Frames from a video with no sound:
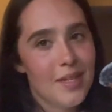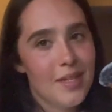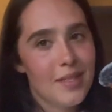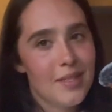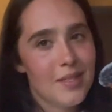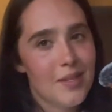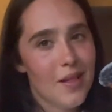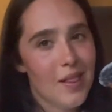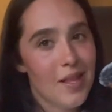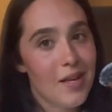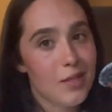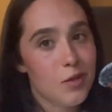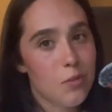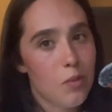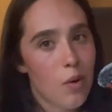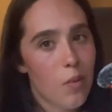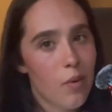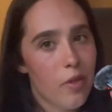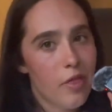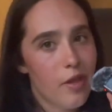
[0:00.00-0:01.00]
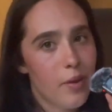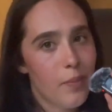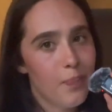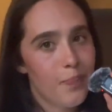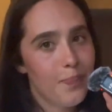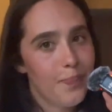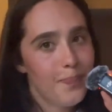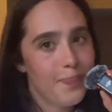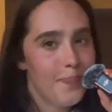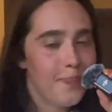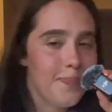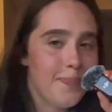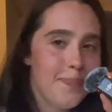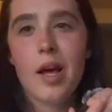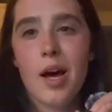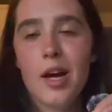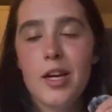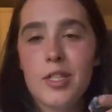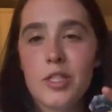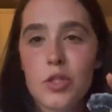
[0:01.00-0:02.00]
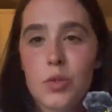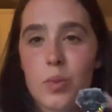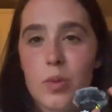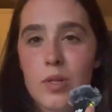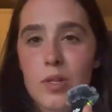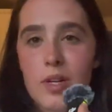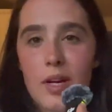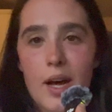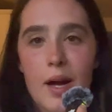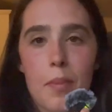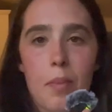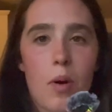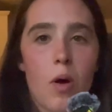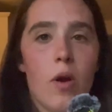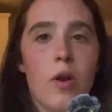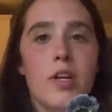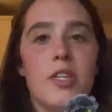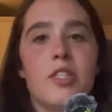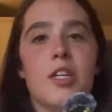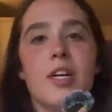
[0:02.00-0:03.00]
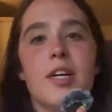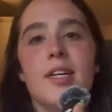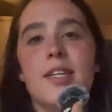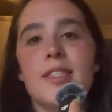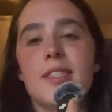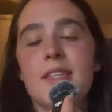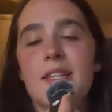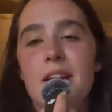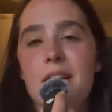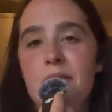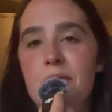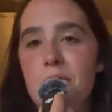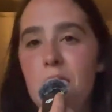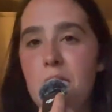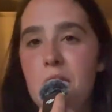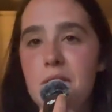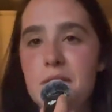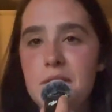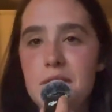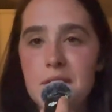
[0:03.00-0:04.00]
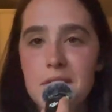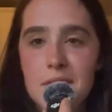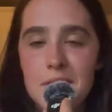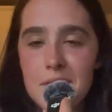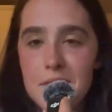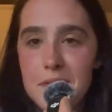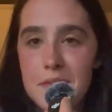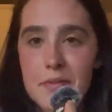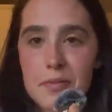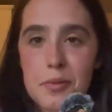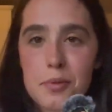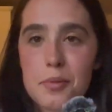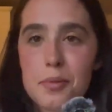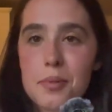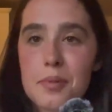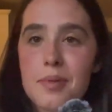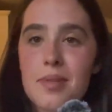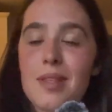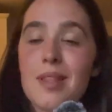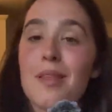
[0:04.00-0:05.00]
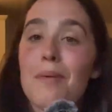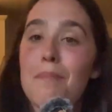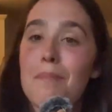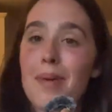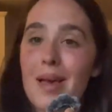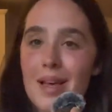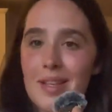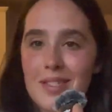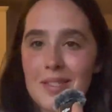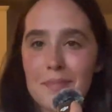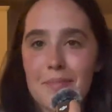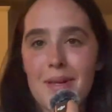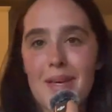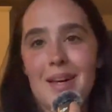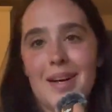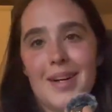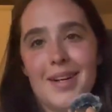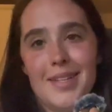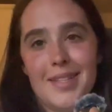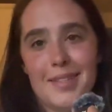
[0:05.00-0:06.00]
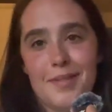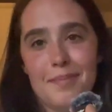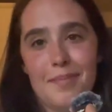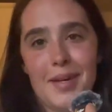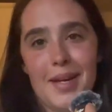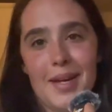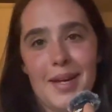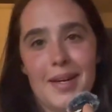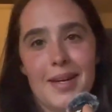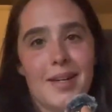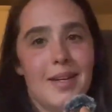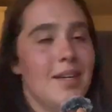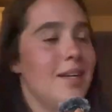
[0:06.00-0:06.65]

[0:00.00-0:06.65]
So let's roll with it. I just want to apologize in advance for the mess behind me.